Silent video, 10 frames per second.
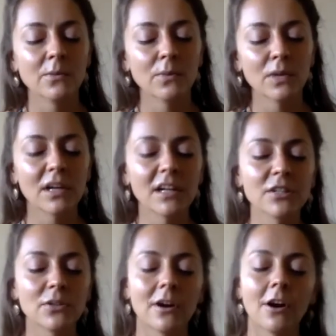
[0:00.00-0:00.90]
We're going
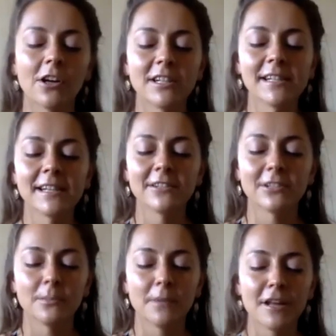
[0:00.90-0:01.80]
to do a
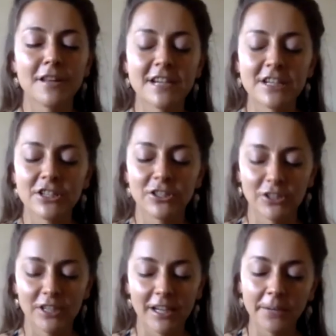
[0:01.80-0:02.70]
heart-centered meditation
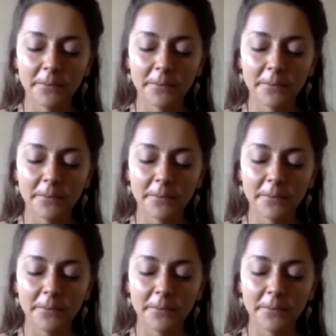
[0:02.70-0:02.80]
today.